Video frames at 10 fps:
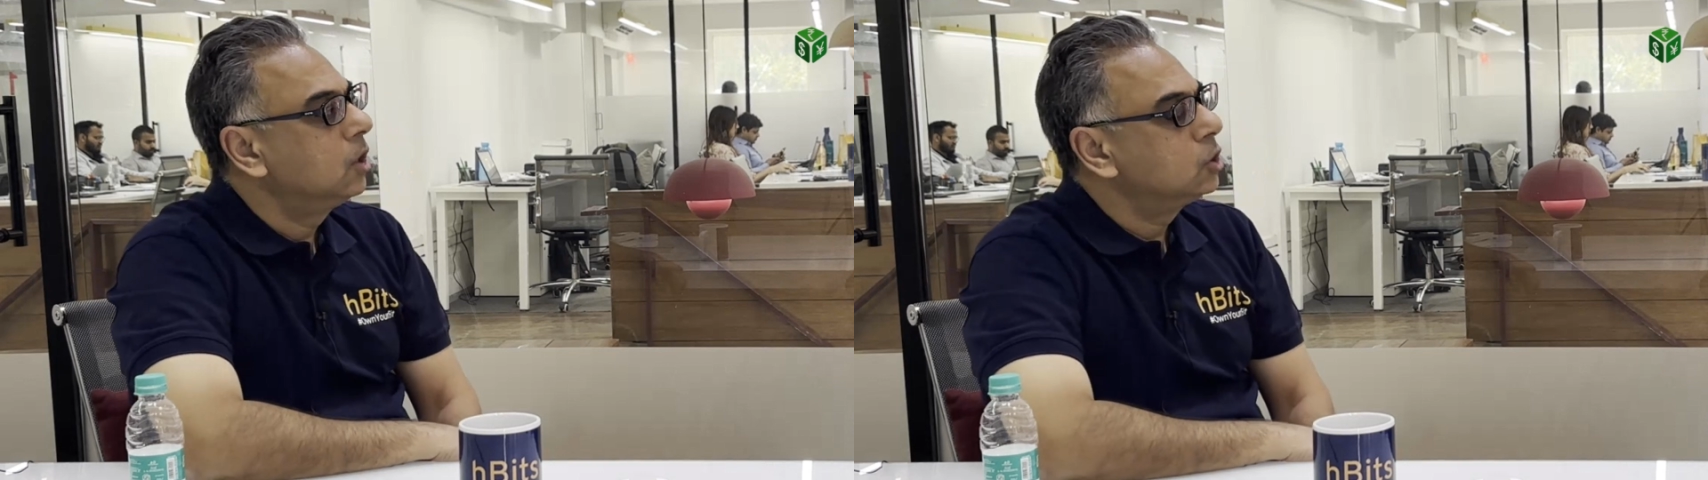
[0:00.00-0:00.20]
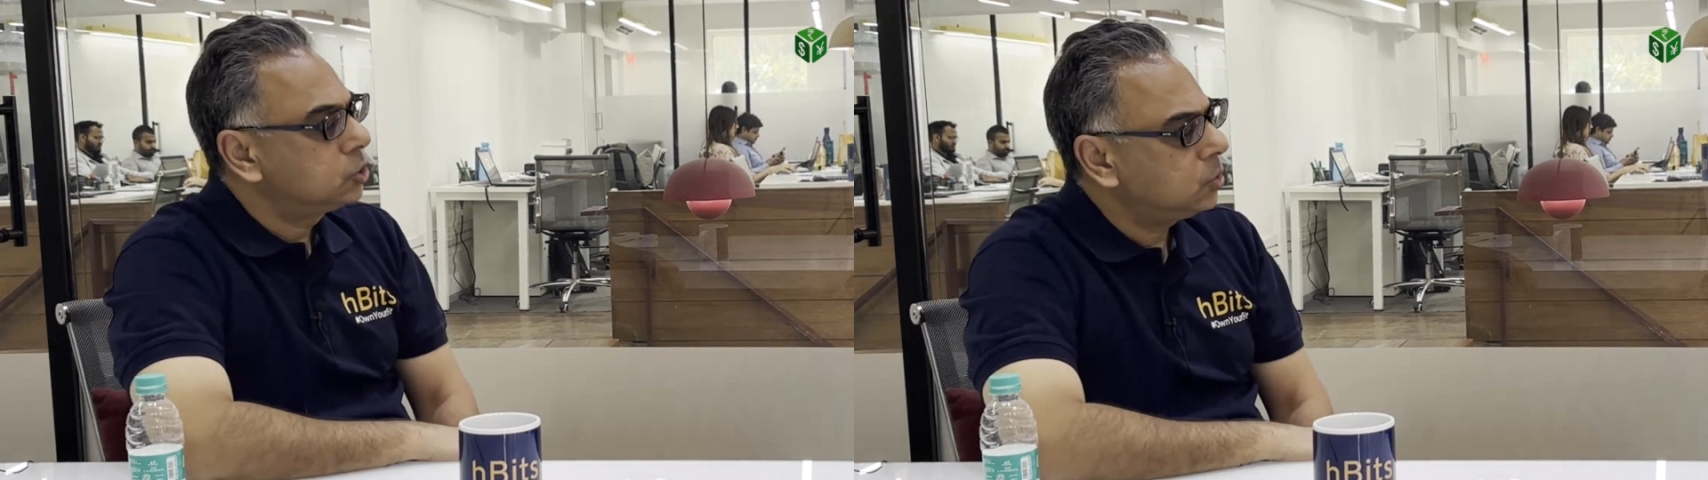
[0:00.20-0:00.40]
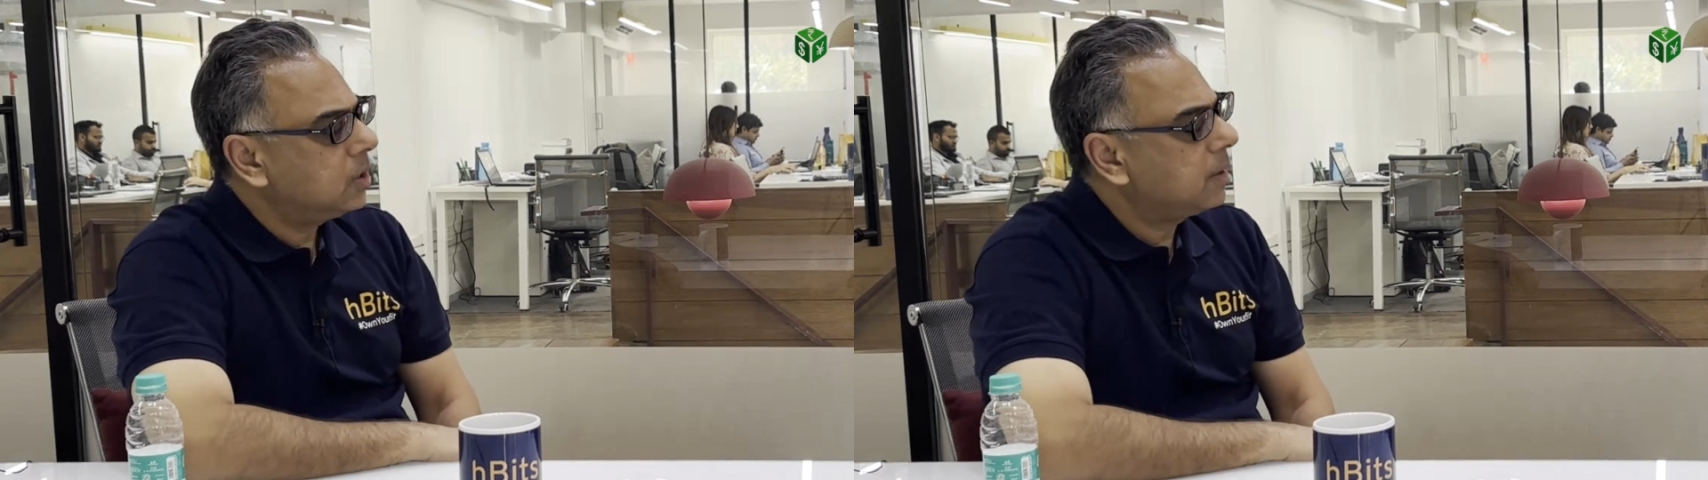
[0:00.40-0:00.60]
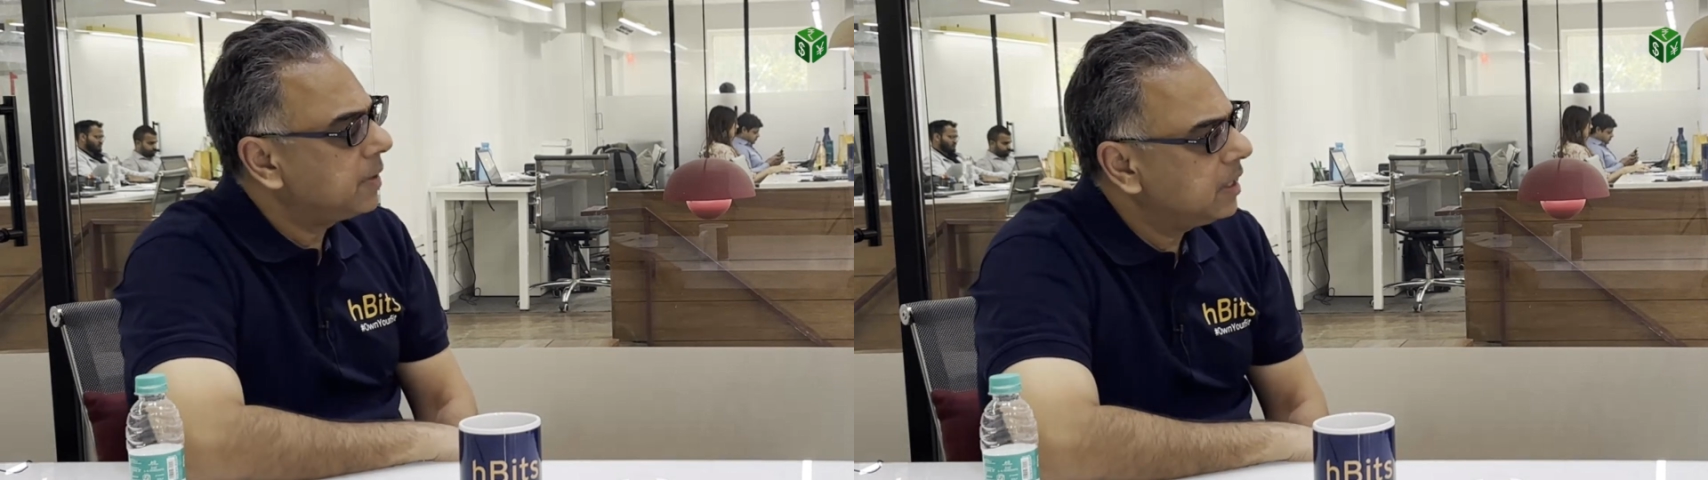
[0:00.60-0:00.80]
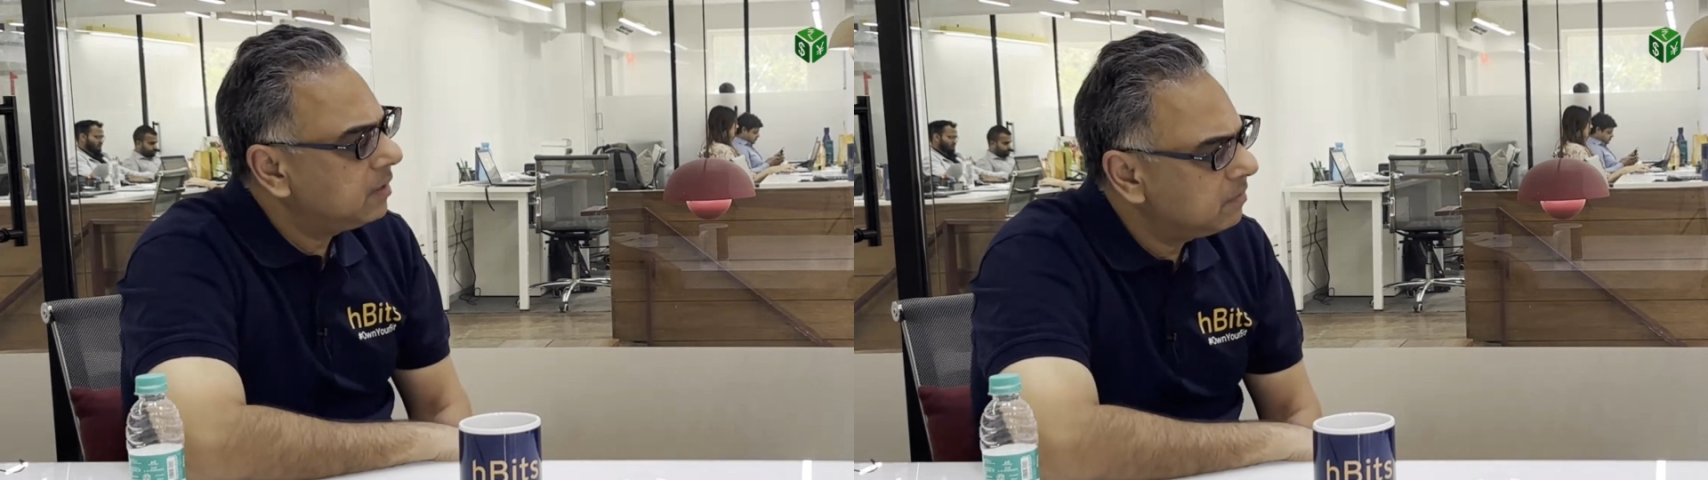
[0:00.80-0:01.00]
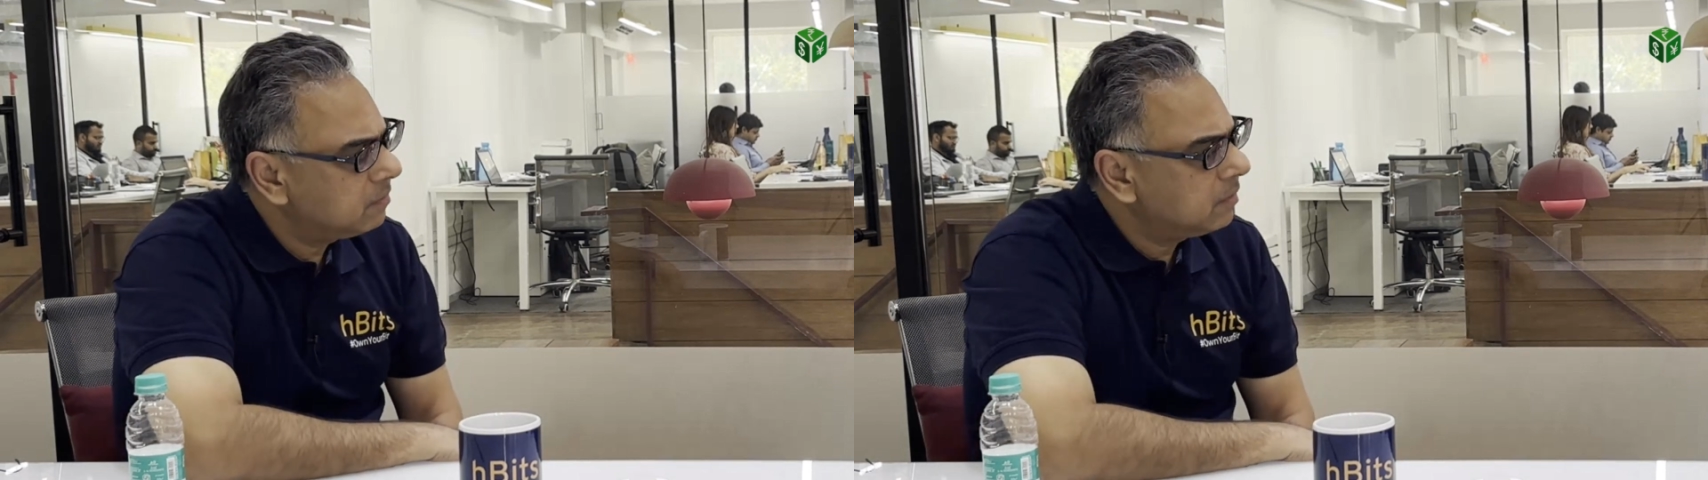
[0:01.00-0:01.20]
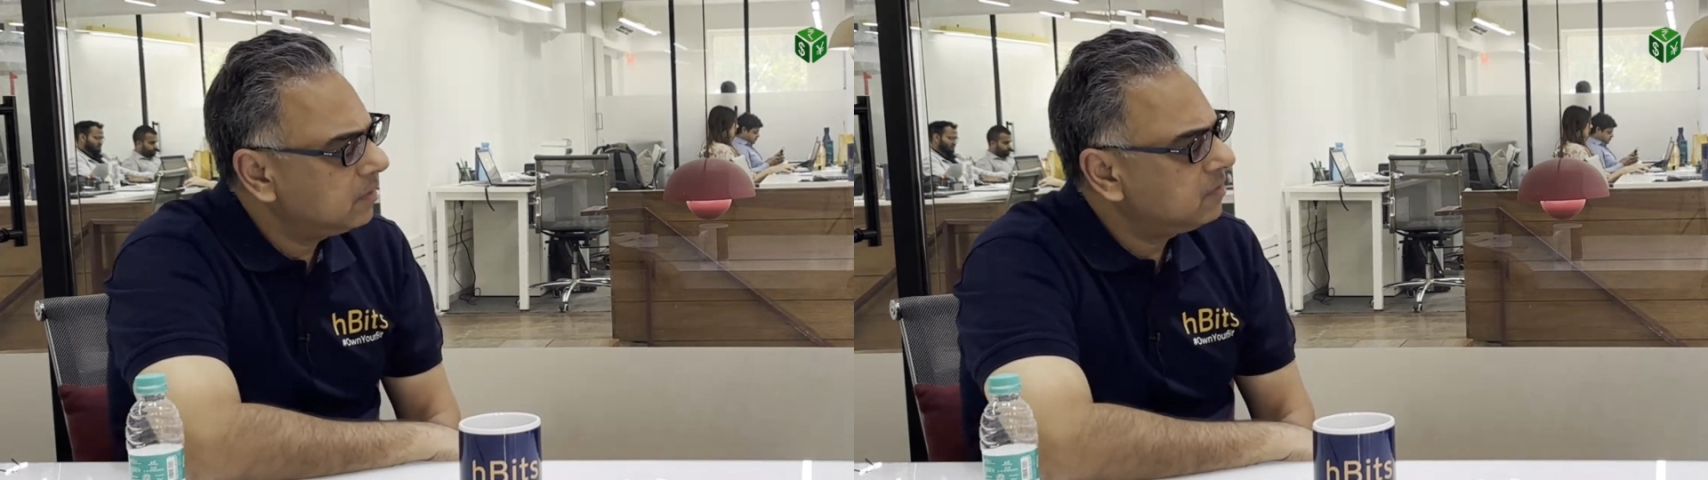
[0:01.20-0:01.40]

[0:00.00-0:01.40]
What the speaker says: Sure. I mean, it's